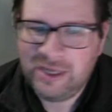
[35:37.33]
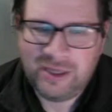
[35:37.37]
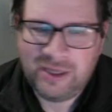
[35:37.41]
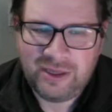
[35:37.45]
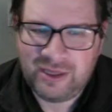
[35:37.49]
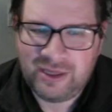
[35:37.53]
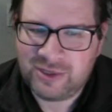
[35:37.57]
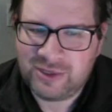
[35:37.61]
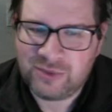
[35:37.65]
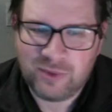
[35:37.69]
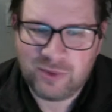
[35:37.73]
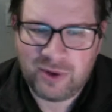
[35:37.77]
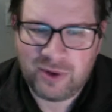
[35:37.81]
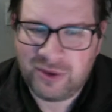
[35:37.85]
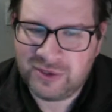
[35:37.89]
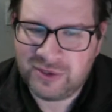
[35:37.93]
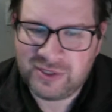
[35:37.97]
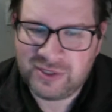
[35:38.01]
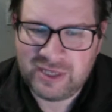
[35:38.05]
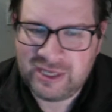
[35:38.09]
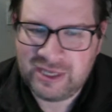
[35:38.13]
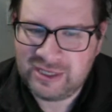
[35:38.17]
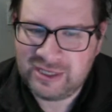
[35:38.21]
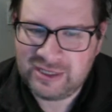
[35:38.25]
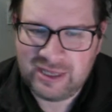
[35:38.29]
That's one of those
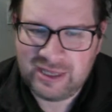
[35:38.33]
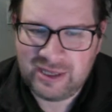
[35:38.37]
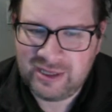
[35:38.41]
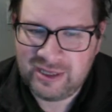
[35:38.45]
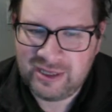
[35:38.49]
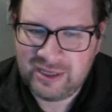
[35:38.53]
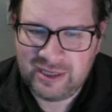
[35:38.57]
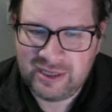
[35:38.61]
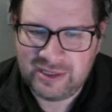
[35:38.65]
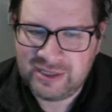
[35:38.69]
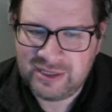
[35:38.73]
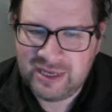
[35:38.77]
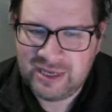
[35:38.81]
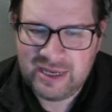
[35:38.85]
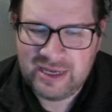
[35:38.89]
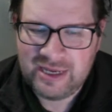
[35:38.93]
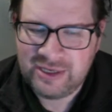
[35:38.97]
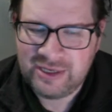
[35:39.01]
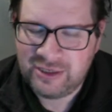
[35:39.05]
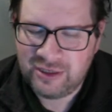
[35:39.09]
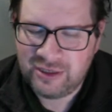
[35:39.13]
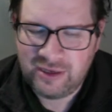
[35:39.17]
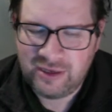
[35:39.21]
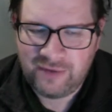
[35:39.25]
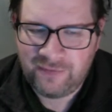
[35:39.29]
things that is
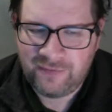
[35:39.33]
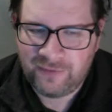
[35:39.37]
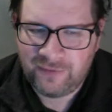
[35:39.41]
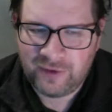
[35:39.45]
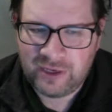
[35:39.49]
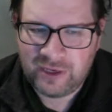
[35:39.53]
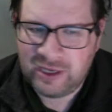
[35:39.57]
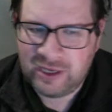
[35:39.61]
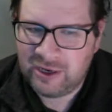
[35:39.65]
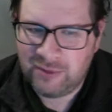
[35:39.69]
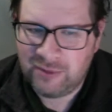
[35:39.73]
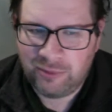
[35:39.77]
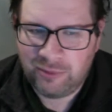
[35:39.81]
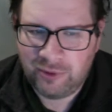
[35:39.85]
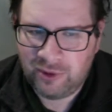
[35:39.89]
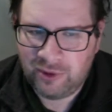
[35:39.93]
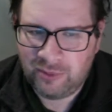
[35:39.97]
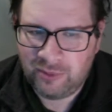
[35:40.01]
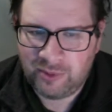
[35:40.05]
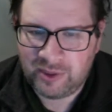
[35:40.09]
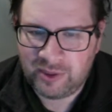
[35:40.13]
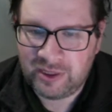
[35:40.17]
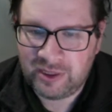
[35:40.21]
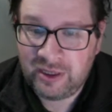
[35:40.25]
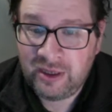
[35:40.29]
easily forgettable,
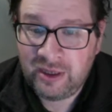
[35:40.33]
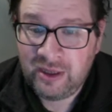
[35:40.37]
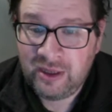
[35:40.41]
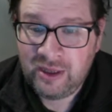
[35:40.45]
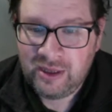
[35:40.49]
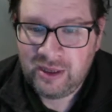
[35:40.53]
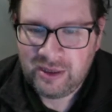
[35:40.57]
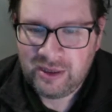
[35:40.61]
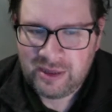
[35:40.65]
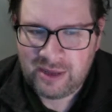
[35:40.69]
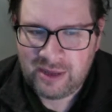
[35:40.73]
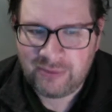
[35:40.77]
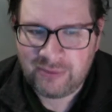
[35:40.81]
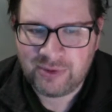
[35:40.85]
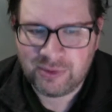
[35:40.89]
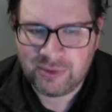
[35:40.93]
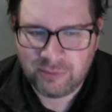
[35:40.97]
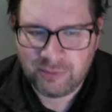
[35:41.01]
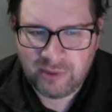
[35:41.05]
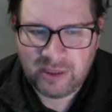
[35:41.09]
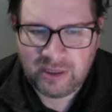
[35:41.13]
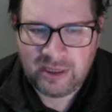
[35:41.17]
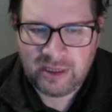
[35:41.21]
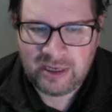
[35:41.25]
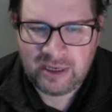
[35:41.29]
but that was a
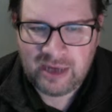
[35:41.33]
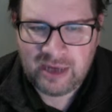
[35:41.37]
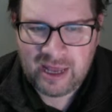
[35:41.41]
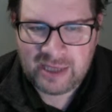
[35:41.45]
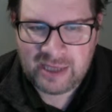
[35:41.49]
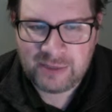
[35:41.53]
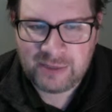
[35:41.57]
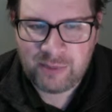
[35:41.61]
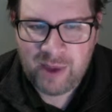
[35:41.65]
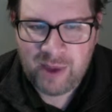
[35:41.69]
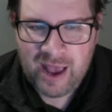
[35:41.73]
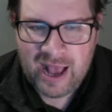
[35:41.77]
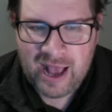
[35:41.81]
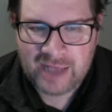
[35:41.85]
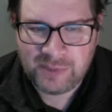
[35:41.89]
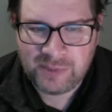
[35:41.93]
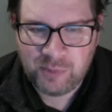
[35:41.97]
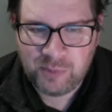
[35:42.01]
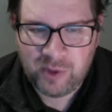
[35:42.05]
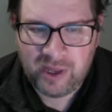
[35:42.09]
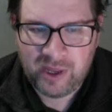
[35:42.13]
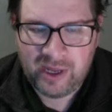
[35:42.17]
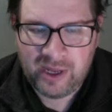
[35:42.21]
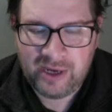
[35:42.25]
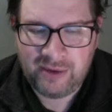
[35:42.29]
really nice pass
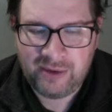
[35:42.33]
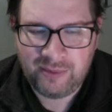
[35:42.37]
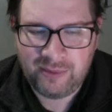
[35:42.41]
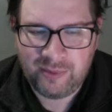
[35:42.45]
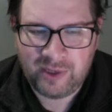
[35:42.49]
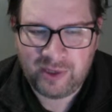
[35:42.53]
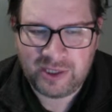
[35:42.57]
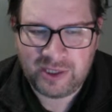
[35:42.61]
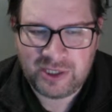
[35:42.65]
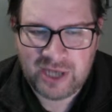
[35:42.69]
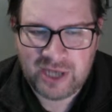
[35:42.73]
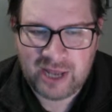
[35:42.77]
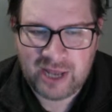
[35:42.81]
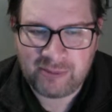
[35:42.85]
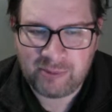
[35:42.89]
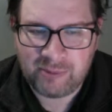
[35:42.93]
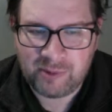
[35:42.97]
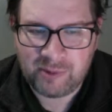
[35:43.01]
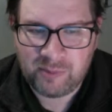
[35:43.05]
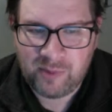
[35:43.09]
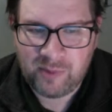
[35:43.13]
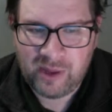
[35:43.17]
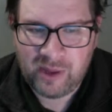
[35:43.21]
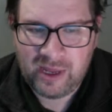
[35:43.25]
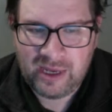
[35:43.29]
by Jack
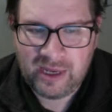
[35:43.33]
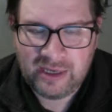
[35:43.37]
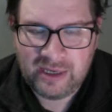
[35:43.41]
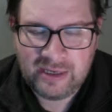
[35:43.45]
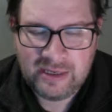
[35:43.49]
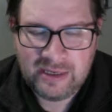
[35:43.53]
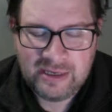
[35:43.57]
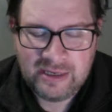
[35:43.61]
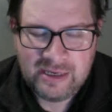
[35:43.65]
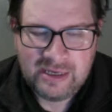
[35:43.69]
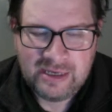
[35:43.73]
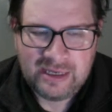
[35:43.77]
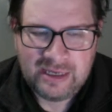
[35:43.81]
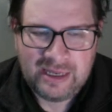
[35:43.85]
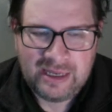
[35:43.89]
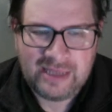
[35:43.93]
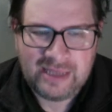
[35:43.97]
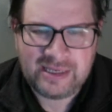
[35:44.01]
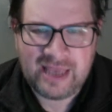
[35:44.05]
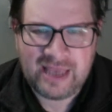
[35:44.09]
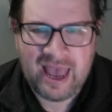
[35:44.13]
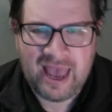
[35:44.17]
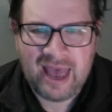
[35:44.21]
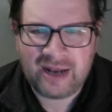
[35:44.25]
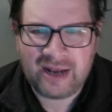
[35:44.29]
McBain.
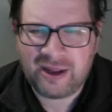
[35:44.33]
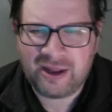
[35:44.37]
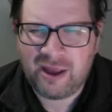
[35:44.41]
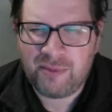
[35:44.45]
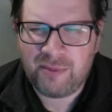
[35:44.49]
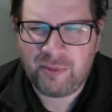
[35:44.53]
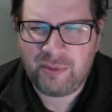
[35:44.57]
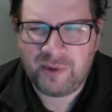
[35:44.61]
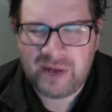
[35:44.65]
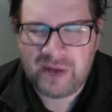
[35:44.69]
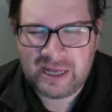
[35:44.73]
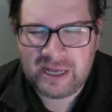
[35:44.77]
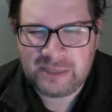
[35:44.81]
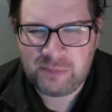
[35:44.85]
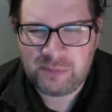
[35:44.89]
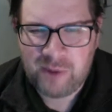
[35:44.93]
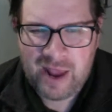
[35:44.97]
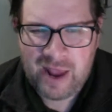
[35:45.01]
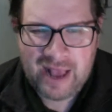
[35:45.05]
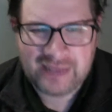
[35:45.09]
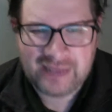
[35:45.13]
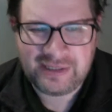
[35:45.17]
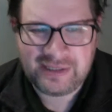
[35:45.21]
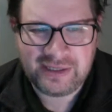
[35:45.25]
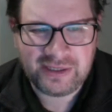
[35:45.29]
He's had a couple nice
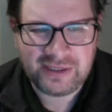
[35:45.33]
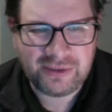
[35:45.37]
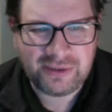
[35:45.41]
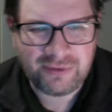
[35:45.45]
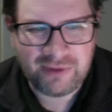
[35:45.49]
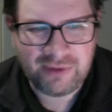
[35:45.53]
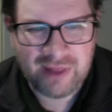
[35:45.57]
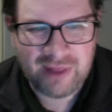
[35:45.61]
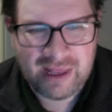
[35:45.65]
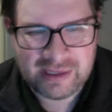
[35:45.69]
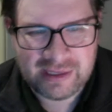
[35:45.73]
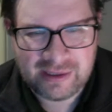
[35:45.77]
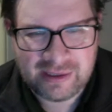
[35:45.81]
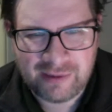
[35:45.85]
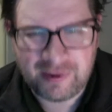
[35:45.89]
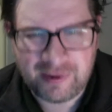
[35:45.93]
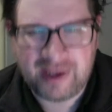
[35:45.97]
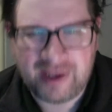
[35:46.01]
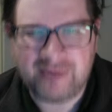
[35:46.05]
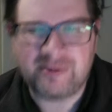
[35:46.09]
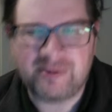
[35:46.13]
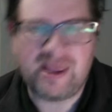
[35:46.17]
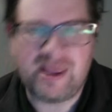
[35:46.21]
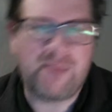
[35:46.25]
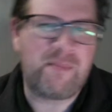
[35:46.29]
passes over the last couple
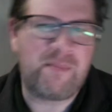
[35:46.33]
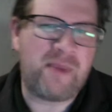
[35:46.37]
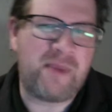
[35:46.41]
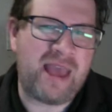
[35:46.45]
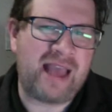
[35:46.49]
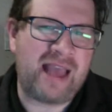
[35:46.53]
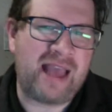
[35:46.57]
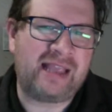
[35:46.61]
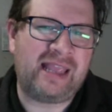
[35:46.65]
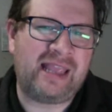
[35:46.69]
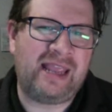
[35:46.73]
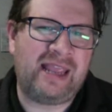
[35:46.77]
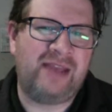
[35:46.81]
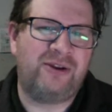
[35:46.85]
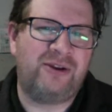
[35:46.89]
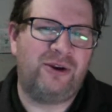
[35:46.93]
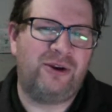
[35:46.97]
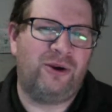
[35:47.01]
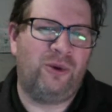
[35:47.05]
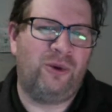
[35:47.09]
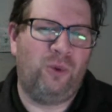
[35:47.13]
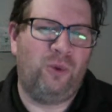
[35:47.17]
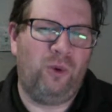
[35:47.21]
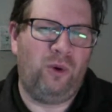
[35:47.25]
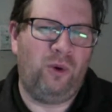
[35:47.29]
games. That
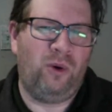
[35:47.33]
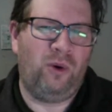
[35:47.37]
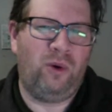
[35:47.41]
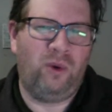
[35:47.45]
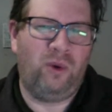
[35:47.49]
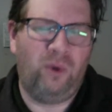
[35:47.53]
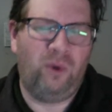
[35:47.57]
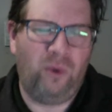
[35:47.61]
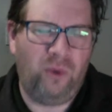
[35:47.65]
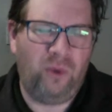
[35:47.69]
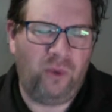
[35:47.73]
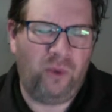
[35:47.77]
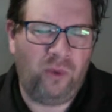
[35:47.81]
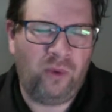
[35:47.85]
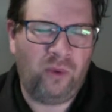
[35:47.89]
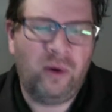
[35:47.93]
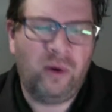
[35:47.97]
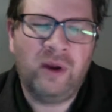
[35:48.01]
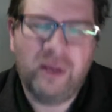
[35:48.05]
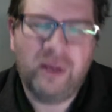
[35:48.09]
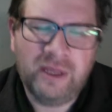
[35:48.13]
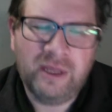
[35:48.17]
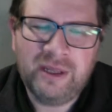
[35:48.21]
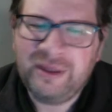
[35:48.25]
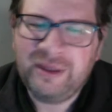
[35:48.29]
backhander, woo!
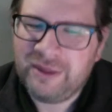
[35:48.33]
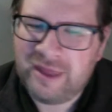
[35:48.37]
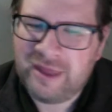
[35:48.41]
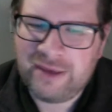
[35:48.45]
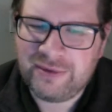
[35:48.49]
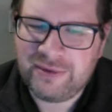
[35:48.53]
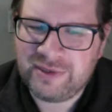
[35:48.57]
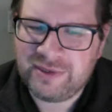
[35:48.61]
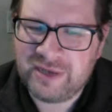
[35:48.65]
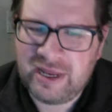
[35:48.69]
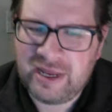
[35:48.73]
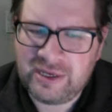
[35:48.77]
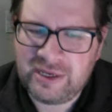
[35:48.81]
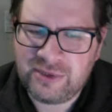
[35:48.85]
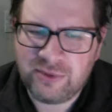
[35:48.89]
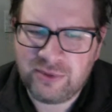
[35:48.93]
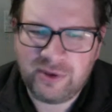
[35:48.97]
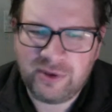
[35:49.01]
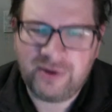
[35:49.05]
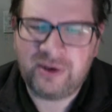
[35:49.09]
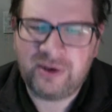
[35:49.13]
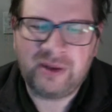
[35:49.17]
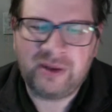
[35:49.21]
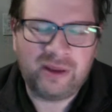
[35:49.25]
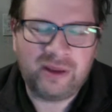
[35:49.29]
That was a nice
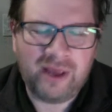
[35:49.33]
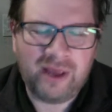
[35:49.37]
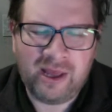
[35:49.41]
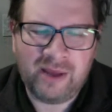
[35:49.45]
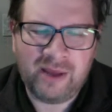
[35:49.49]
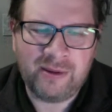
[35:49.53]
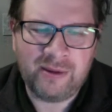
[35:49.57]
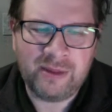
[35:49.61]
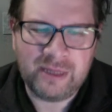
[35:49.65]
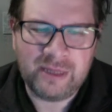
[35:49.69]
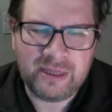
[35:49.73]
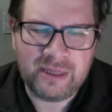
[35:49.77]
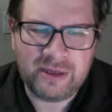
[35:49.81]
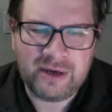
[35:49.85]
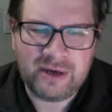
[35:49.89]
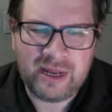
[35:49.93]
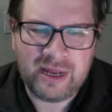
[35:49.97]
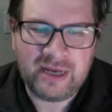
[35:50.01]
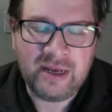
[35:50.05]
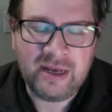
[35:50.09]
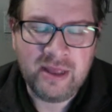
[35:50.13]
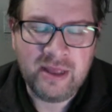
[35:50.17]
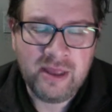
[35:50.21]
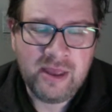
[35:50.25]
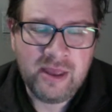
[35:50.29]
one the other
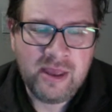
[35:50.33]
night.